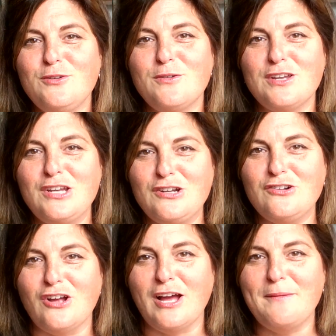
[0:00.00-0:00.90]
you wanted it or
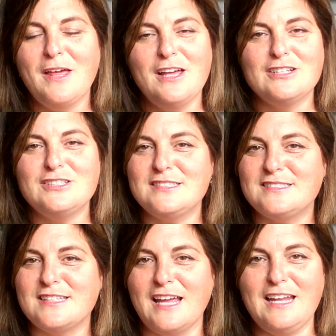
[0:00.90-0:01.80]
not. Just
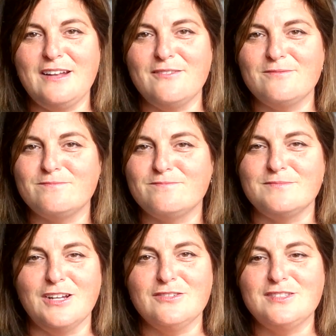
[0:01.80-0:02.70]
sign it and,
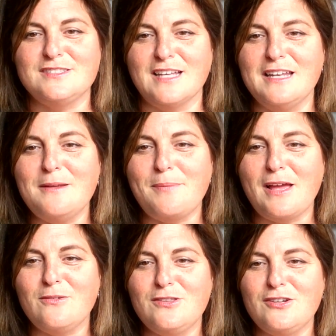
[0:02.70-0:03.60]
you know, send it
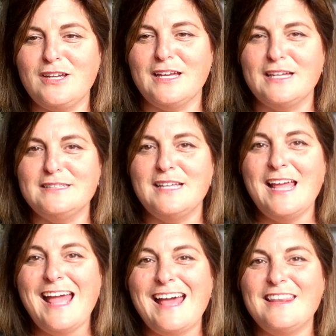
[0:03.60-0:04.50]
back with your kids.
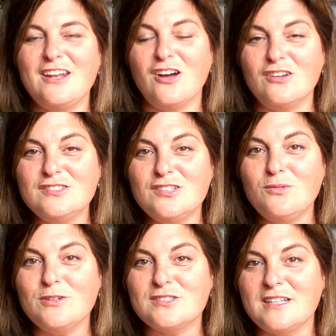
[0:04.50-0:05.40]
And then also
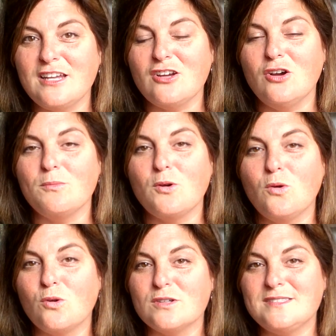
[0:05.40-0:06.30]
we're sending home
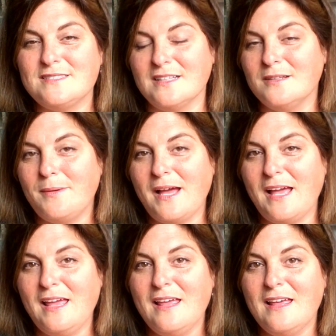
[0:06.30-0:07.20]
course
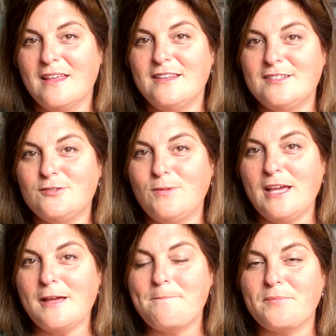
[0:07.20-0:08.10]
syllabi this
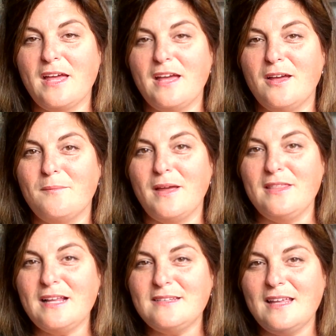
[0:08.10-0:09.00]
week. And
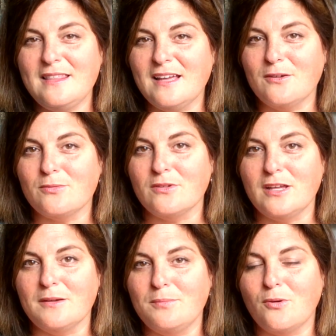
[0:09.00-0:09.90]
that's, I think, a really
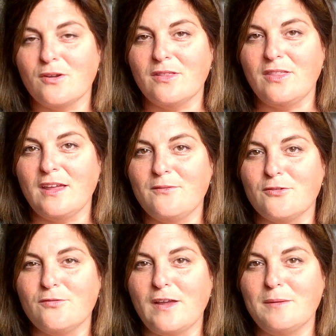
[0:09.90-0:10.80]
important thing for
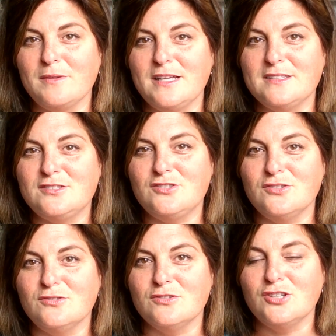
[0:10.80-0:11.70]
families
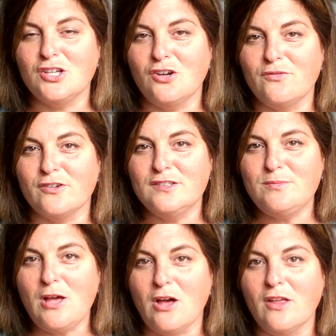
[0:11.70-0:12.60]
to look over as
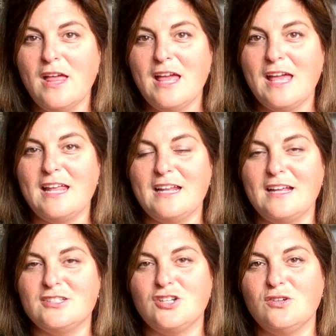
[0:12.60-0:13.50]
well. It
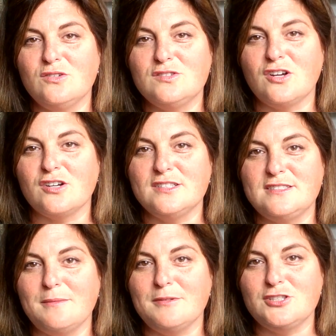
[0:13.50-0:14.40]
shows our
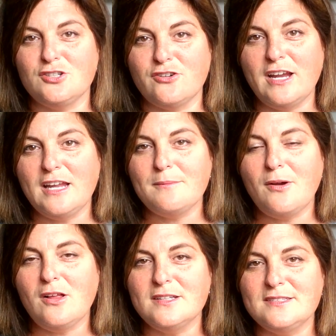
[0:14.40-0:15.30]
established grading
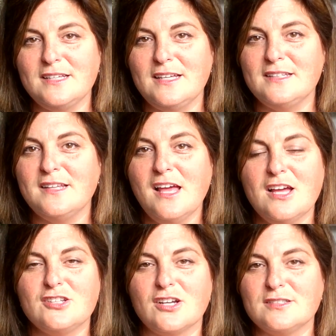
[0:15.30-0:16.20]
policies,
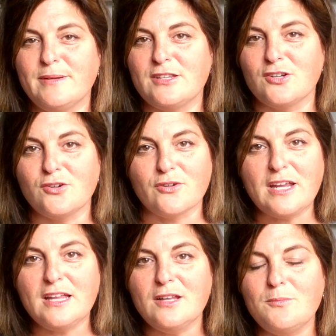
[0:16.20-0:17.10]
talks about the
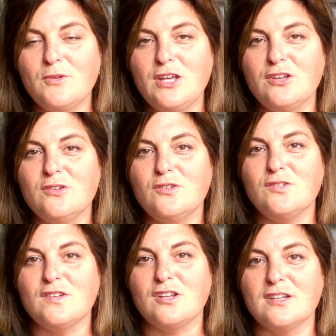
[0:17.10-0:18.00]
curriculum we use,
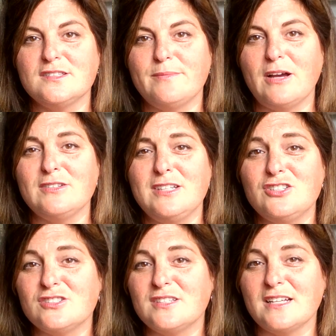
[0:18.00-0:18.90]
it talks about
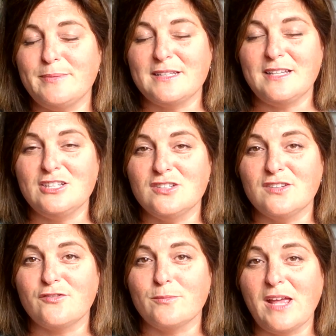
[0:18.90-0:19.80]
teachers' expectations
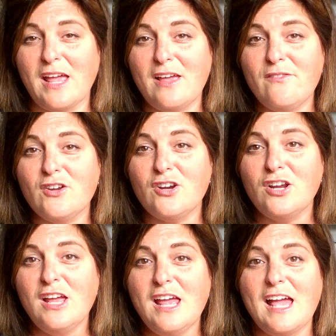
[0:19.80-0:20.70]
for behavior,
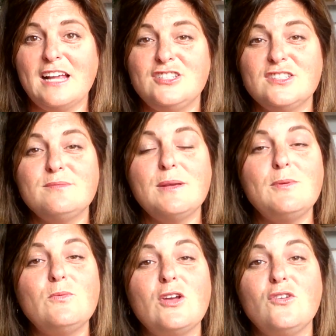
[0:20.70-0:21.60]
and just maybe
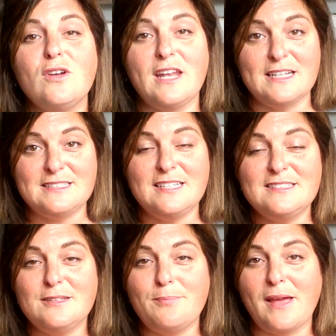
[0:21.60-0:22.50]
what you can
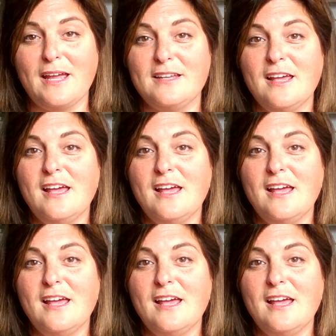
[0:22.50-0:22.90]
anticipate